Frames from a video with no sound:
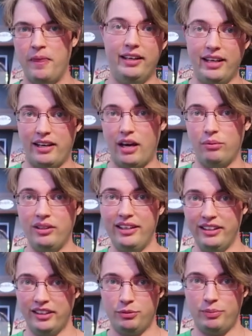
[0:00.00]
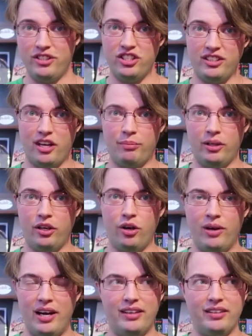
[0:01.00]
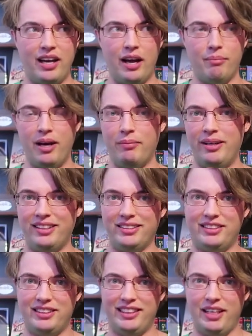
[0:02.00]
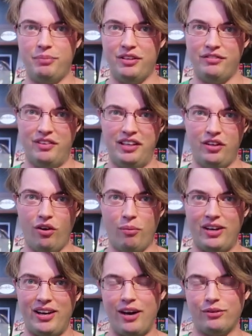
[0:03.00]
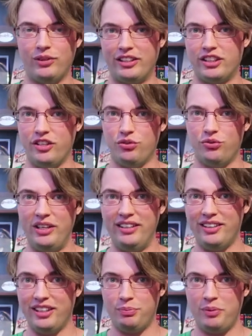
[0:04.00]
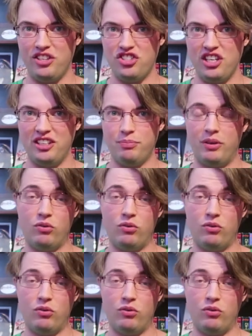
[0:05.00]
Again, I will link the spreadsheet down below, and I might make a separate video about how to actually read the spreadsheet,